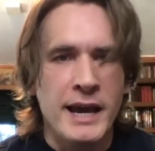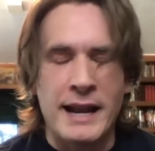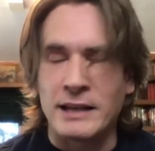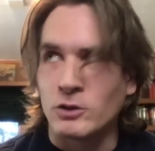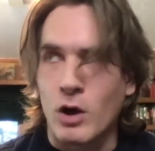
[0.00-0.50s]
It
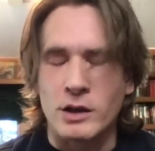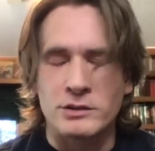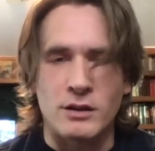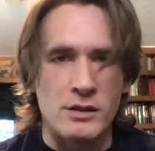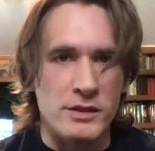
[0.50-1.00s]
has lost
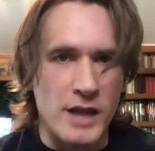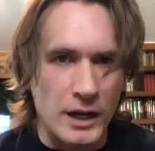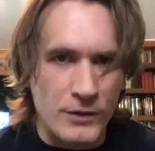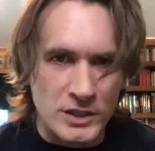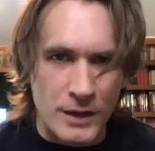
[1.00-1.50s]
none of
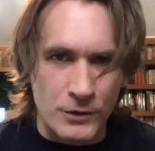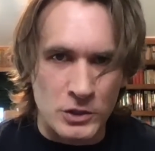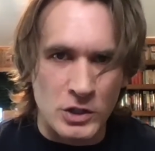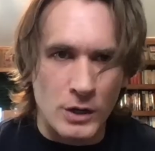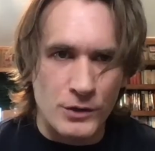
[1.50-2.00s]
its
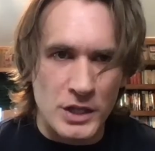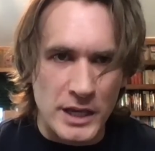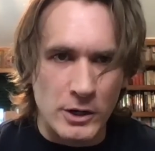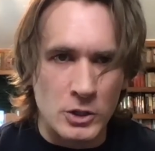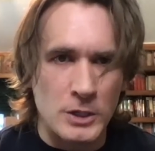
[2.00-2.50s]
efficacy over the
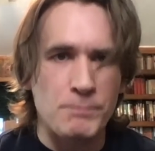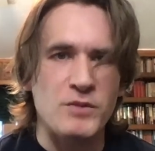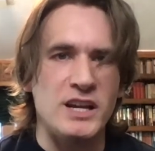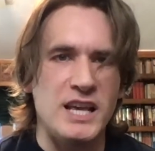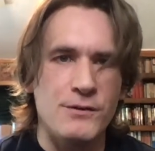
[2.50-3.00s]
years,
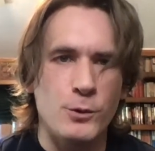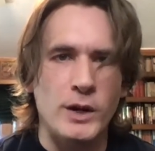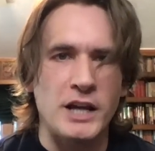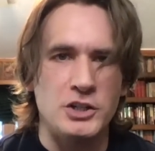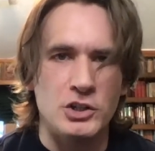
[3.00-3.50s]
and even when
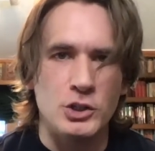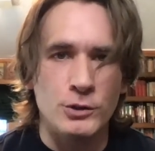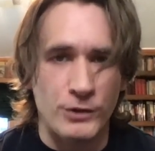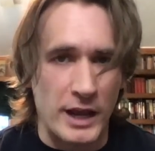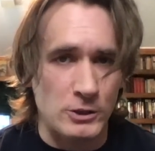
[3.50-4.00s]
I just use
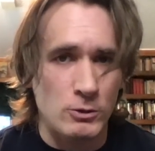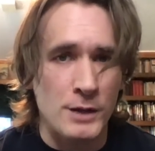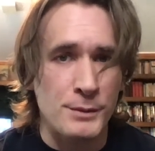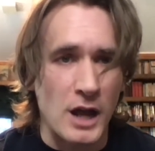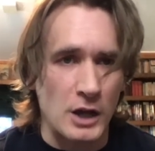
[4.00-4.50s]

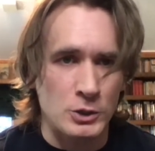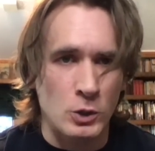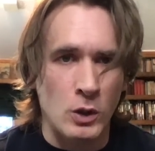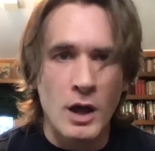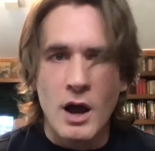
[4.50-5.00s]
finasteride
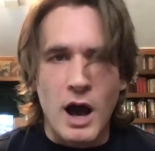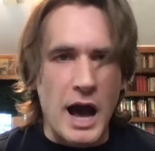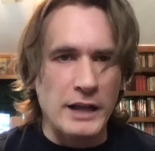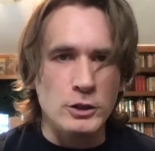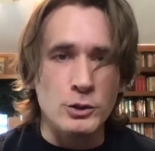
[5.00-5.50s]
minoxidil,
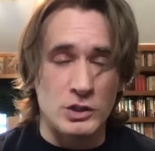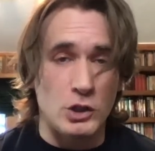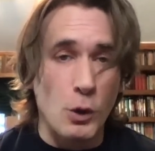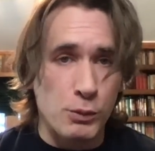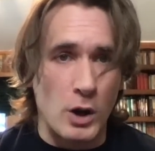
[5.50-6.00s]
I lose
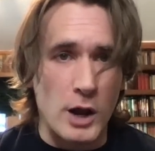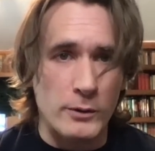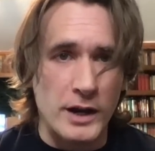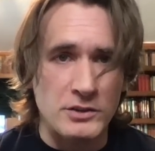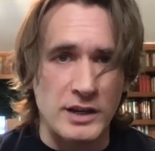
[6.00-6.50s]
no
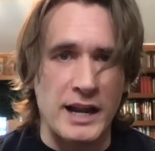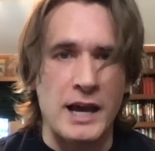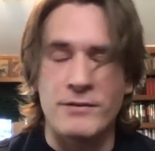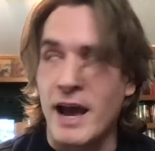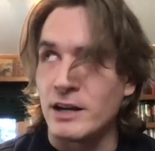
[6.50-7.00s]
progress and I
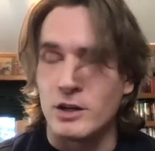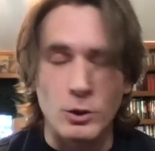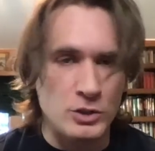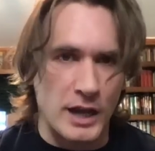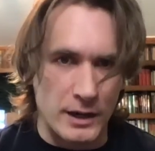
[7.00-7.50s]
have had no
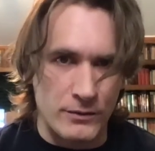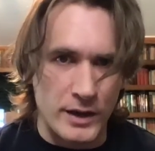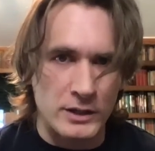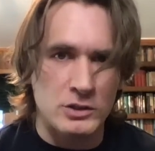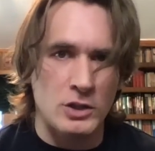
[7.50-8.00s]
side
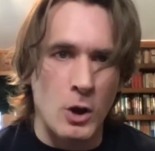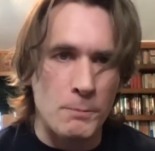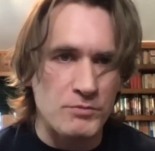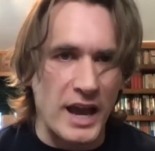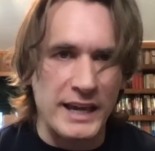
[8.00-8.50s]
effects. So
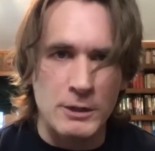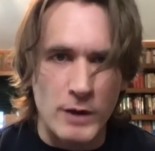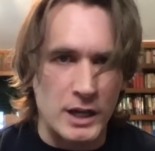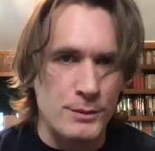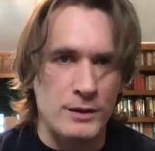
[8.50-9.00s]
I can
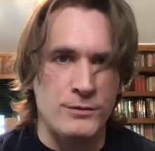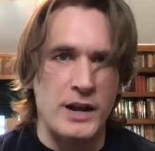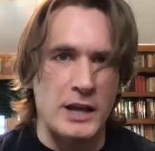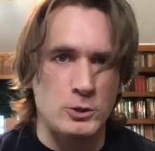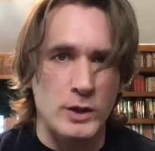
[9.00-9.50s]
recommend
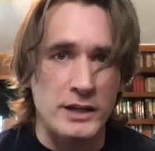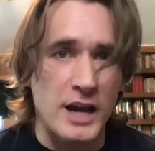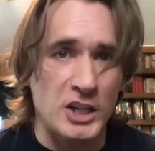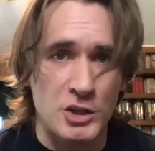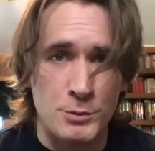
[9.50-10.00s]
finasteride
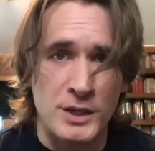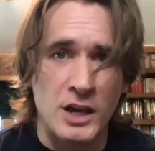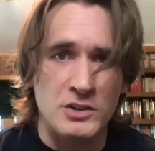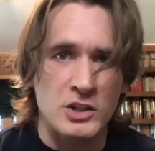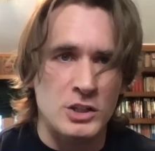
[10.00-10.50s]
not just
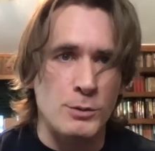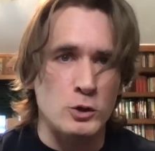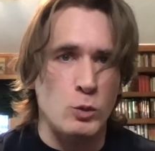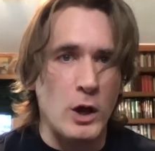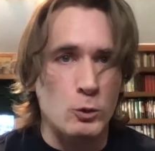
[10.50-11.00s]
because it is the most
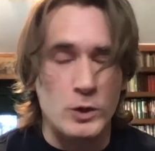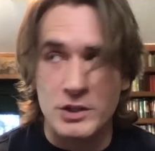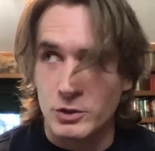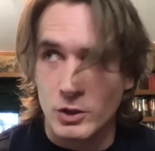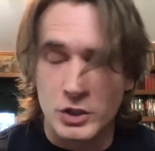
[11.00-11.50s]

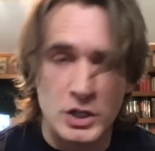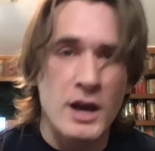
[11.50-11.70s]
well-researched